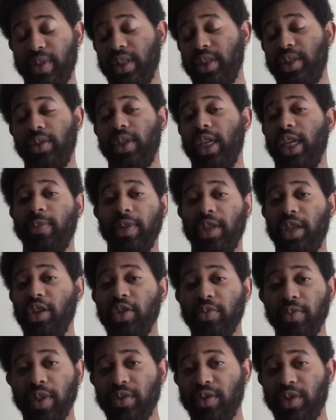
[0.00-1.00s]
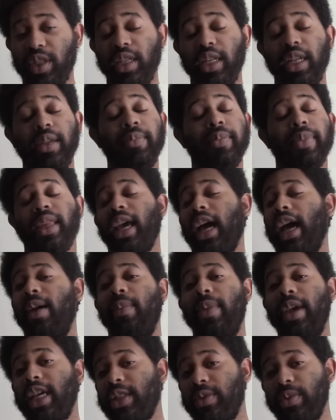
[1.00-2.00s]
since you keep accusing me of cheating, I
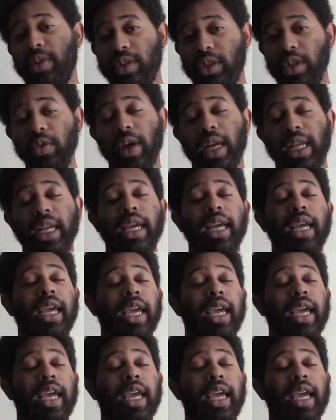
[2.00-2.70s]
may as well do it.